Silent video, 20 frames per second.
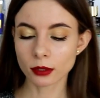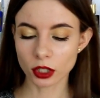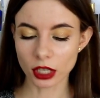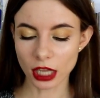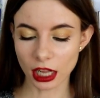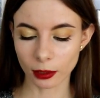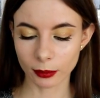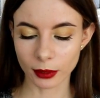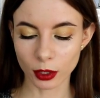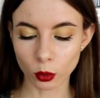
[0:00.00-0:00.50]
to
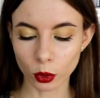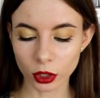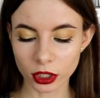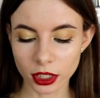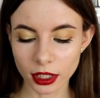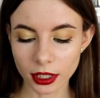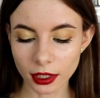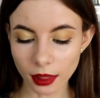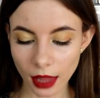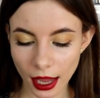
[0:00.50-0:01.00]
tell me what
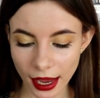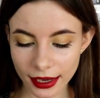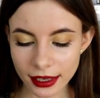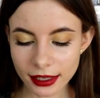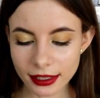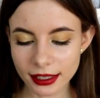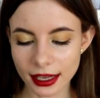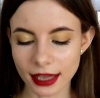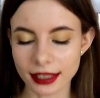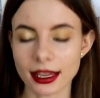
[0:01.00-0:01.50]
he
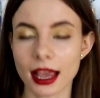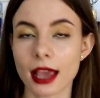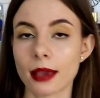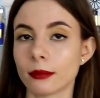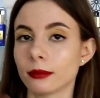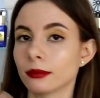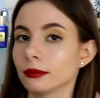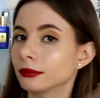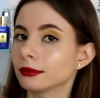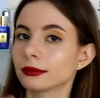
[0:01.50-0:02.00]
likes as
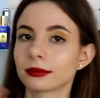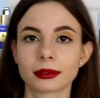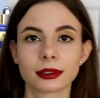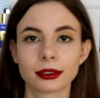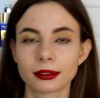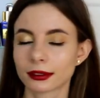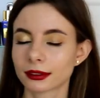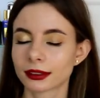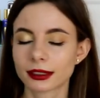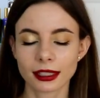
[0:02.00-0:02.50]
I'm
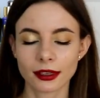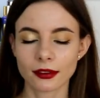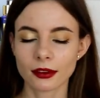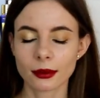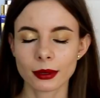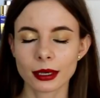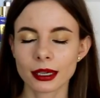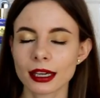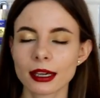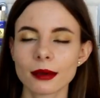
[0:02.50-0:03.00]

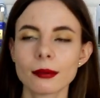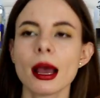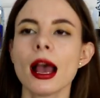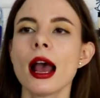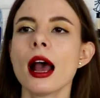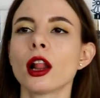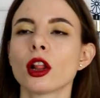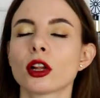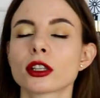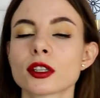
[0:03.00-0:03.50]
giving him
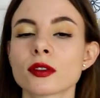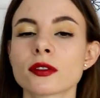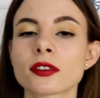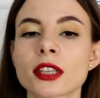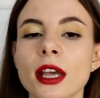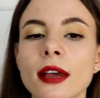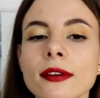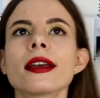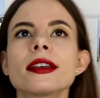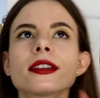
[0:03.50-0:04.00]
lots of
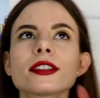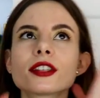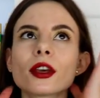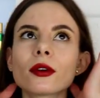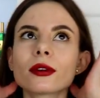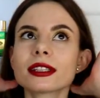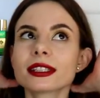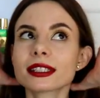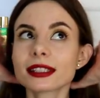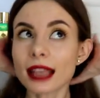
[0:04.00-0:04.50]
stuff.
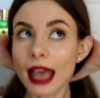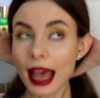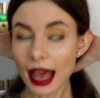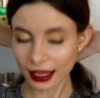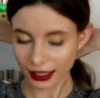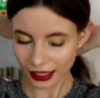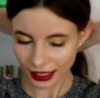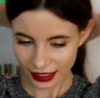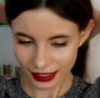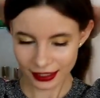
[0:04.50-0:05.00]
So
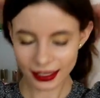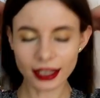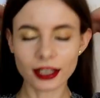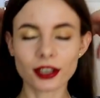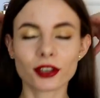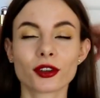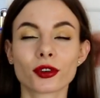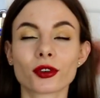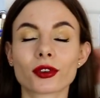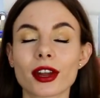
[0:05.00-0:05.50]
instead, I
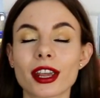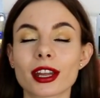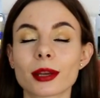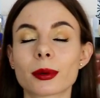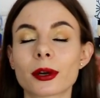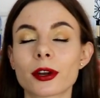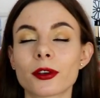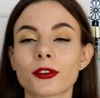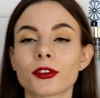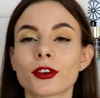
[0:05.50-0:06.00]
decided to create
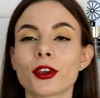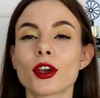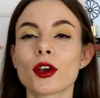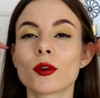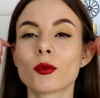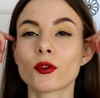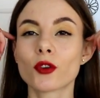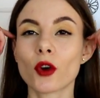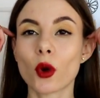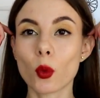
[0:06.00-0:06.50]

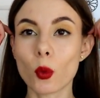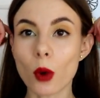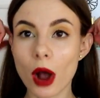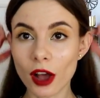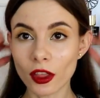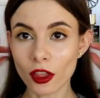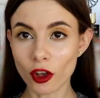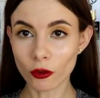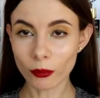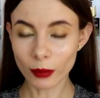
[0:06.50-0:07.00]
perfume for
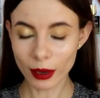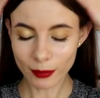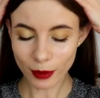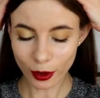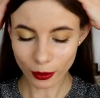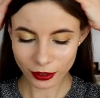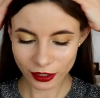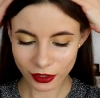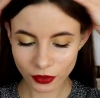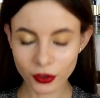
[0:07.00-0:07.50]
one of my
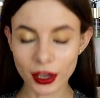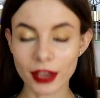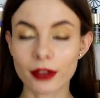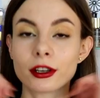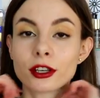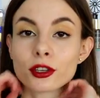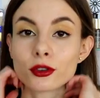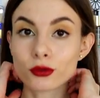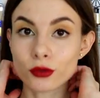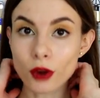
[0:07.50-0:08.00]
most
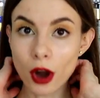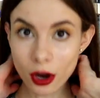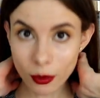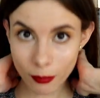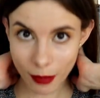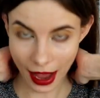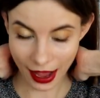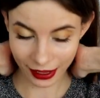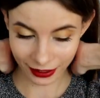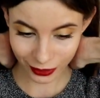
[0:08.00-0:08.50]
favorite rock
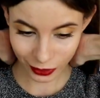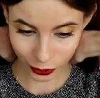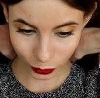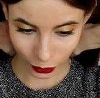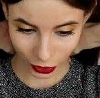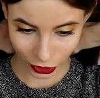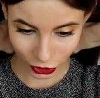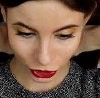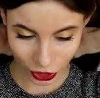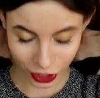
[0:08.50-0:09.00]
bands,
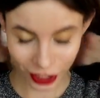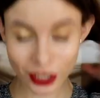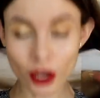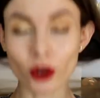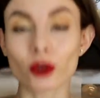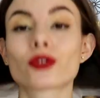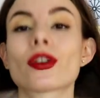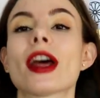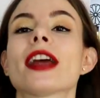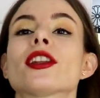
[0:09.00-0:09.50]
which is
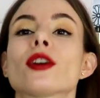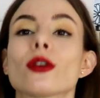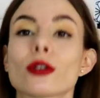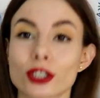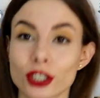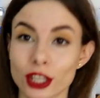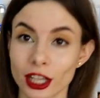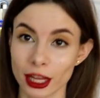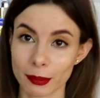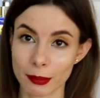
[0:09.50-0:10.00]
Red Hot
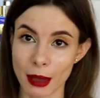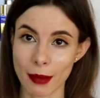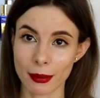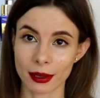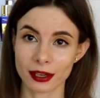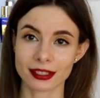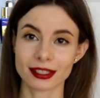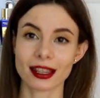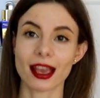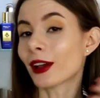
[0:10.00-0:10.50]
Chili
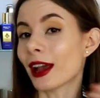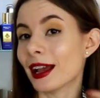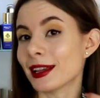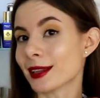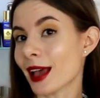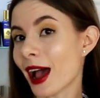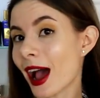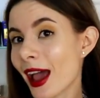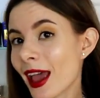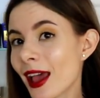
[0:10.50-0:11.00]
Peppers. You guys,
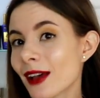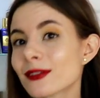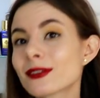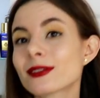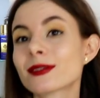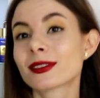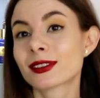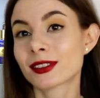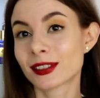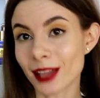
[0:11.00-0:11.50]
I have
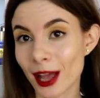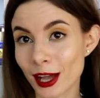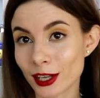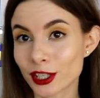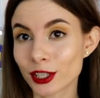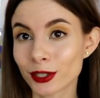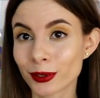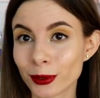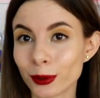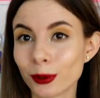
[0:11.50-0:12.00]

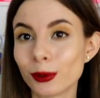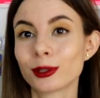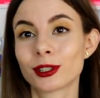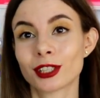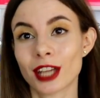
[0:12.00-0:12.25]
such a cool